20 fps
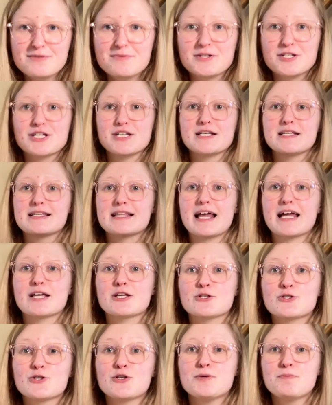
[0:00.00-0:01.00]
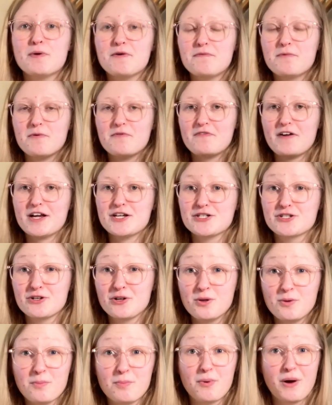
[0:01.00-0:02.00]
which is like super
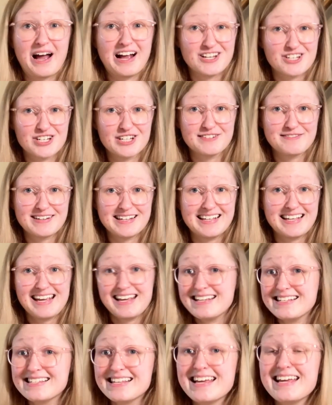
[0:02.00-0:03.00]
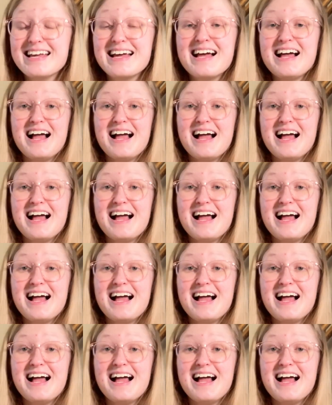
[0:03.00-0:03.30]
professional but actually really easy